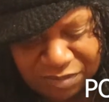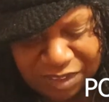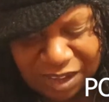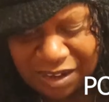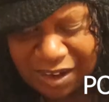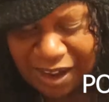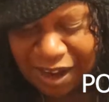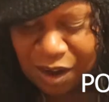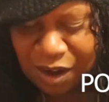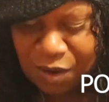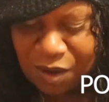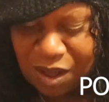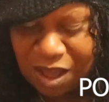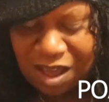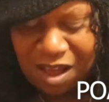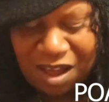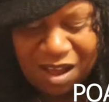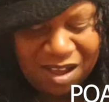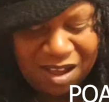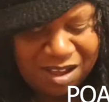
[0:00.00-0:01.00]
Now,
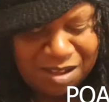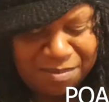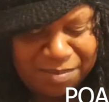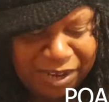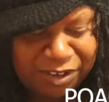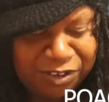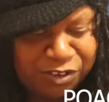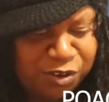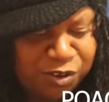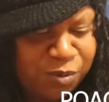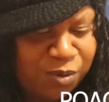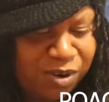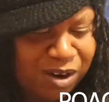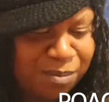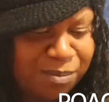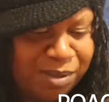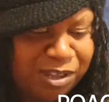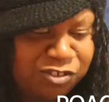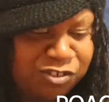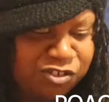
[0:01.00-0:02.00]
I do want to
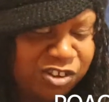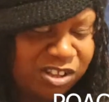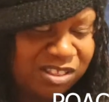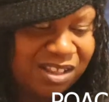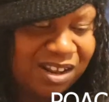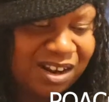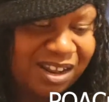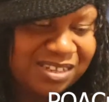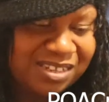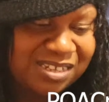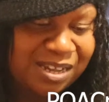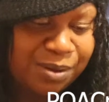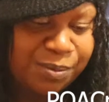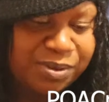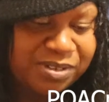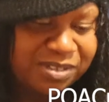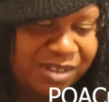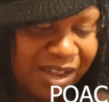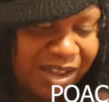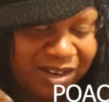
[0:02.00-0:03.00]
mention that as I
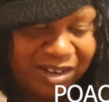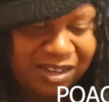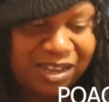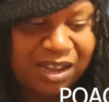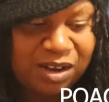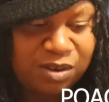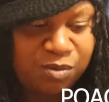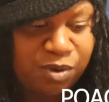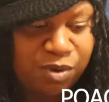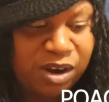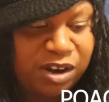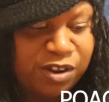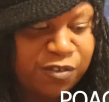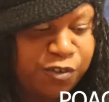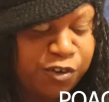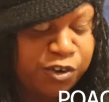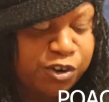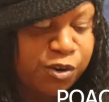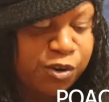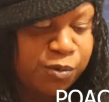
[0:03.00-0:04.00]
was kind of getting ready
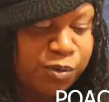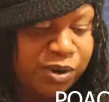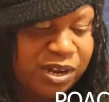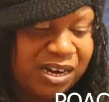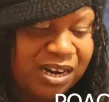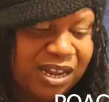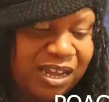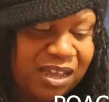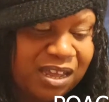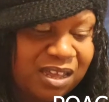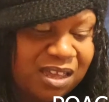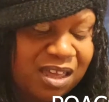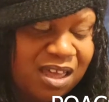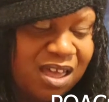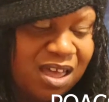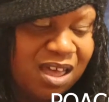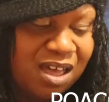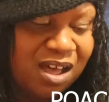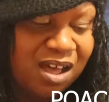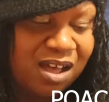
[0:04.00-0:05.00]
for your reading,
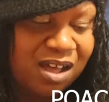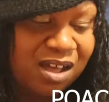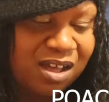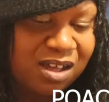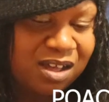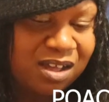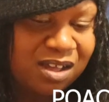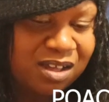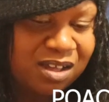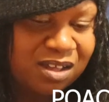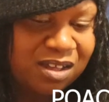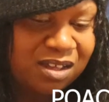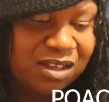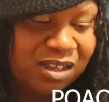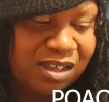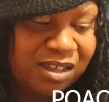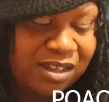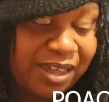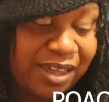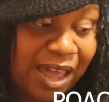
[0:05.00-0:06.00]

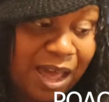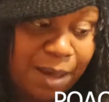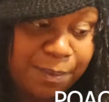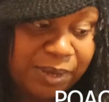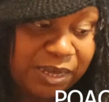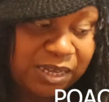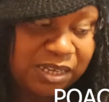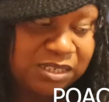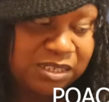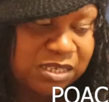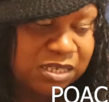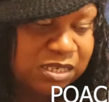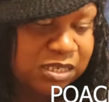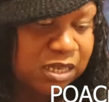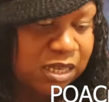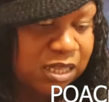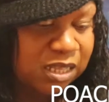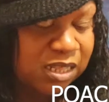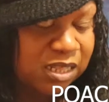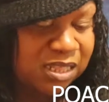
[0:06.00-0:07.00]
Cappies,
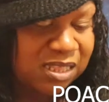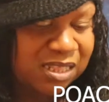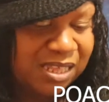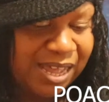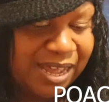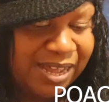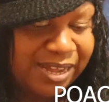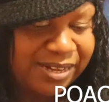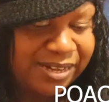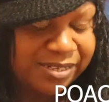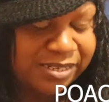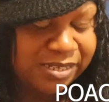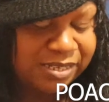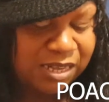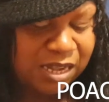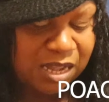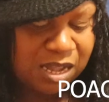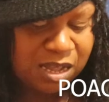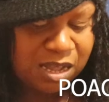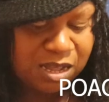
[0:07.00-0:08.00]
that
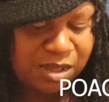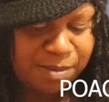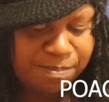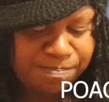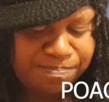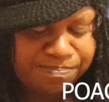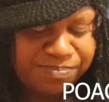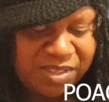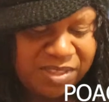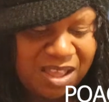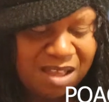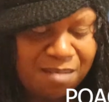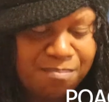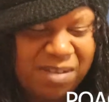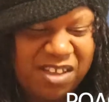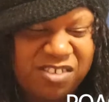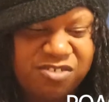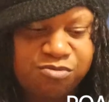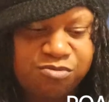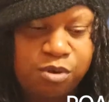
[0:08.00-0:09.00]

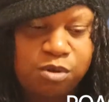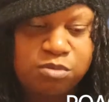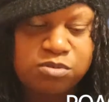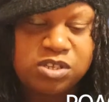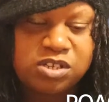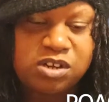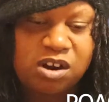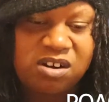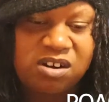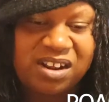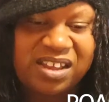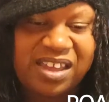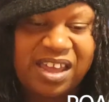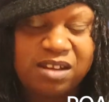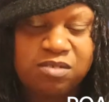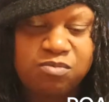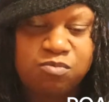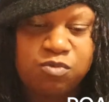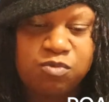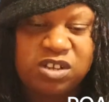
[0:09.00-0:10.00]
my throat started
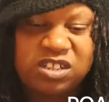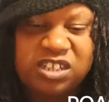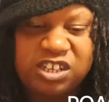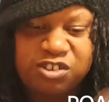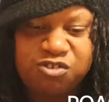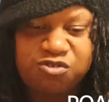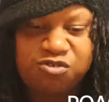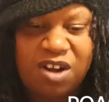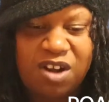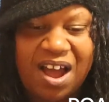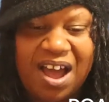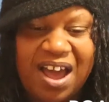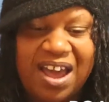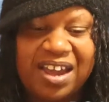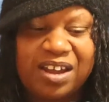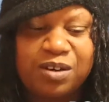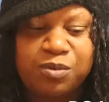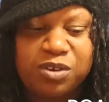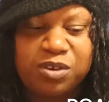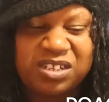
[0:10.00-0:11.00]
getting really dry
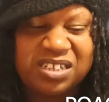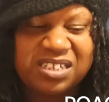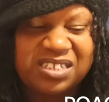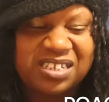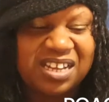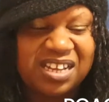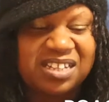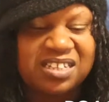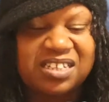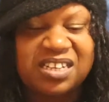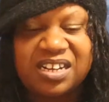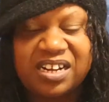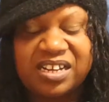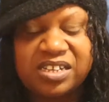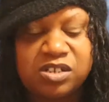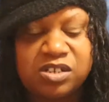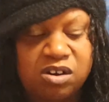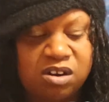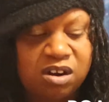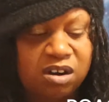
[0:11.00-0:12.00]
and really tickly, and I
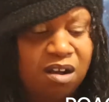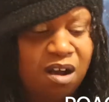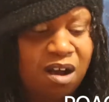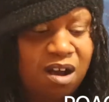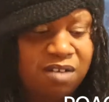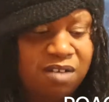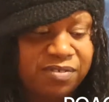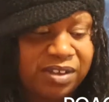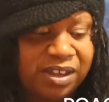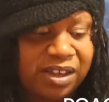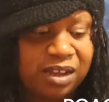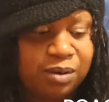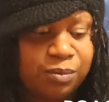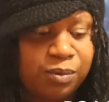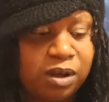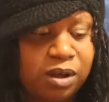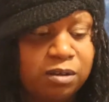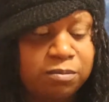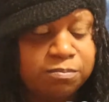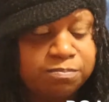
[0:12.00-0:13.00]
started coughing, and
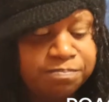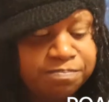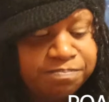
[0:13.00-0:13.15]
well,